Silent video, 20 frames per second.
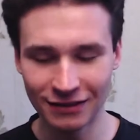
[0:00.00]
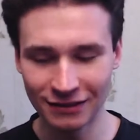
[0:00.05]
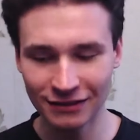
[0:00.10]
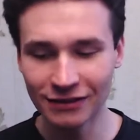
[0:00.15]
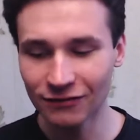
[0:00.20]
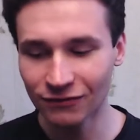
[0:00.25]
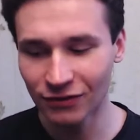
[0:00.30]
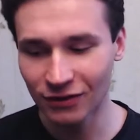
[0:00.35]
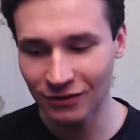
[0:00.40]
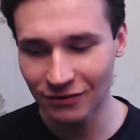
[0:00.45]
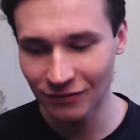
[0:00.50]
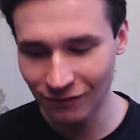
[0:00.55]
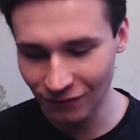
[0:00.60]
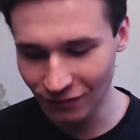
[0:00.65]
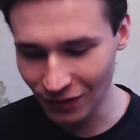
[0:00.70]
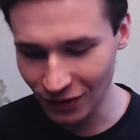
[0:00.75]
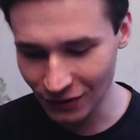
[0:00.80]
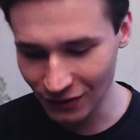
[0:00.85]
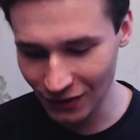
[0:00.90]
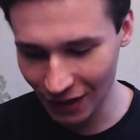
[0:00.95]
different
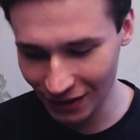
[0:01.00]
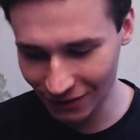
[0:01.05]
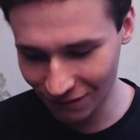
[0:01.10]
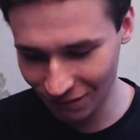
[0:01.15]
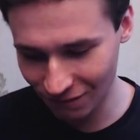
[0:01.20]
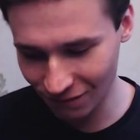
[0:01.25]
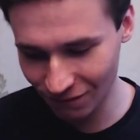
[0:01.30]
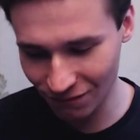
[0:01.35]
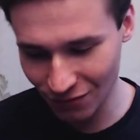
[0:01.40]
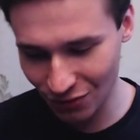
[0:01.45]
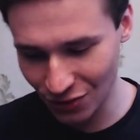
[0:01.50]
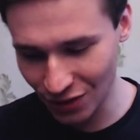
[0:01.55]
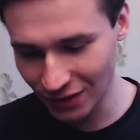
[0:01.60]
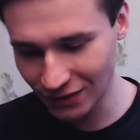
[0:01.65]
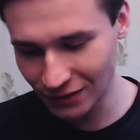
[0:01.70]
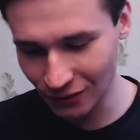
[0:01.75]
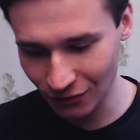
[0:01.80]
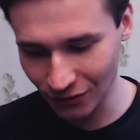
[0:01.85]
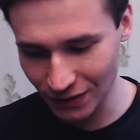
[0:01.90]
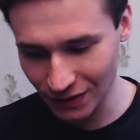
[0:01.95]
field. Uh,
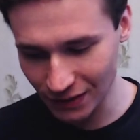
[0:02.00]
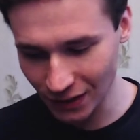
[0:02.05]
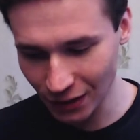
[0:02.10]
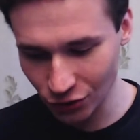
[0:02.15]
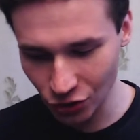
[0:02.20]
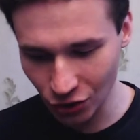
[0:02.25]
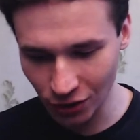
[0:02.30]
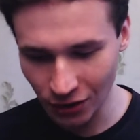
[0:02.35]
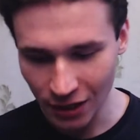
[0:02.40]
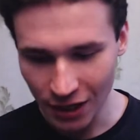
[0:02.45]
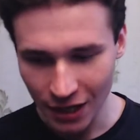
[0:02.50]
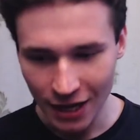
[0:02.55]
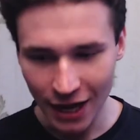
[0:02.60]
things of this nature.